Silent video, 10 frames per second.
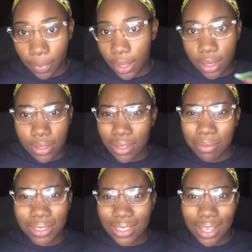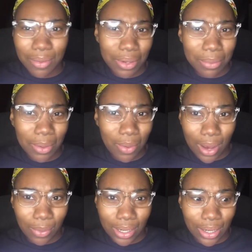So I'm just like, what do you mean, why
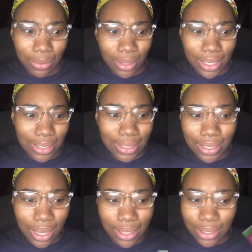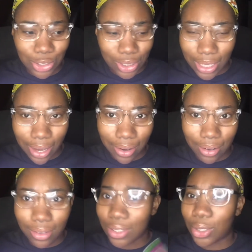wouldn't I do that? It's just hair.
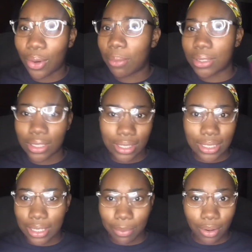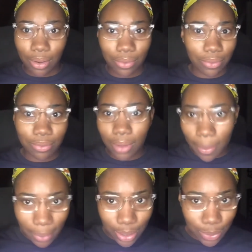You know, I'm just going to snip it off. I might
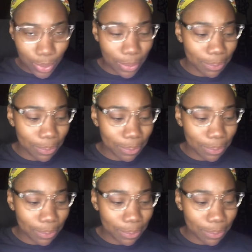as well.